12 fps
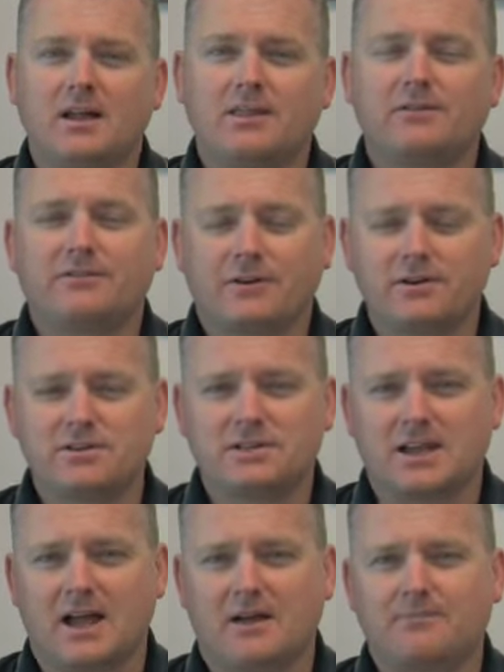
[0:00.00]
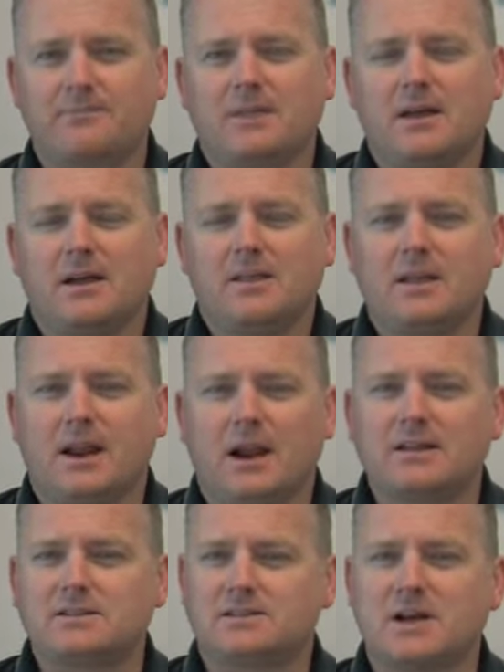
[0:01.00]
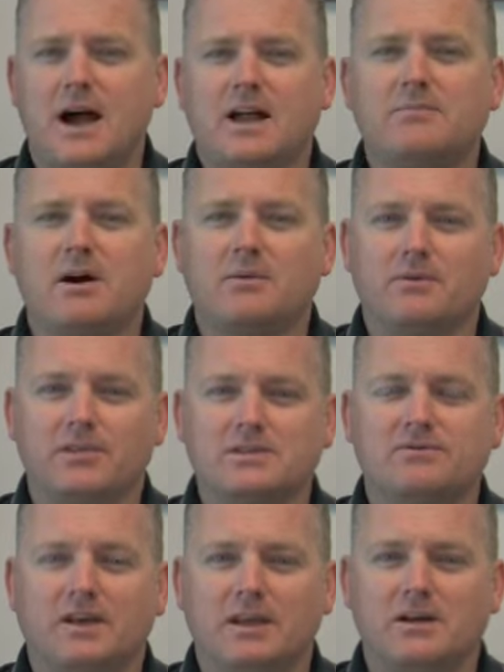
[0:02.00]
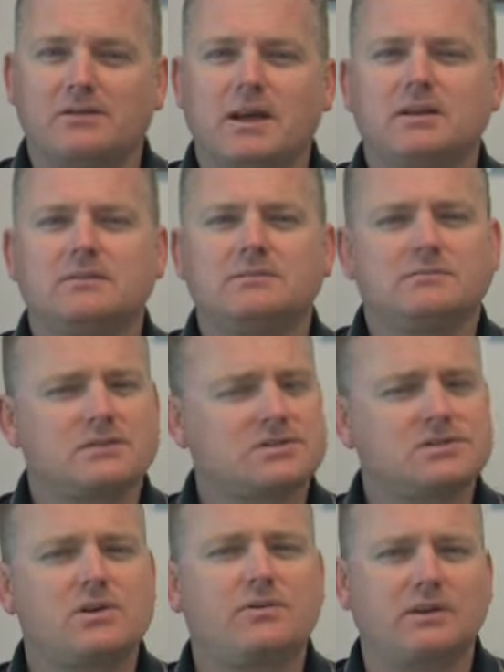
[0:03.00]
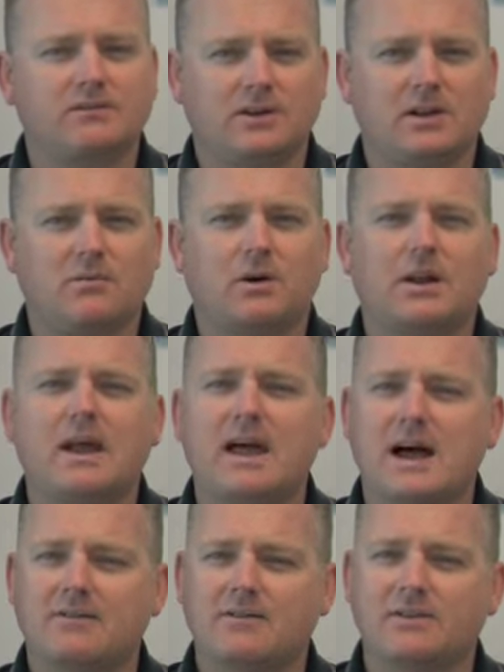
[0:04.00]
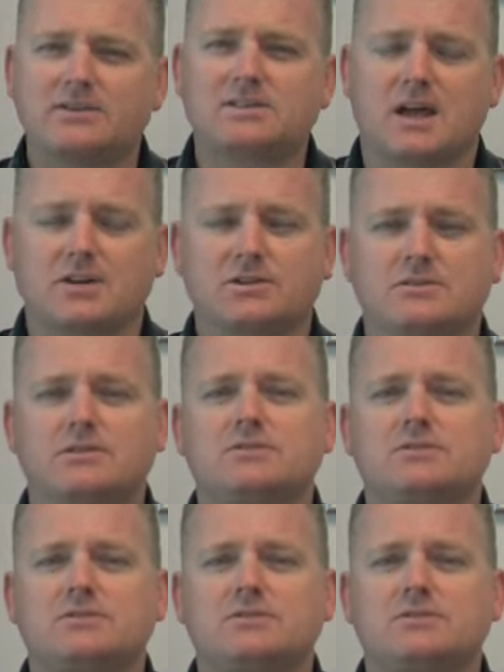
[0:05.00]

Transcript: The first step that I'd like to talk about with this video, and this is the only video we're going to have on this session.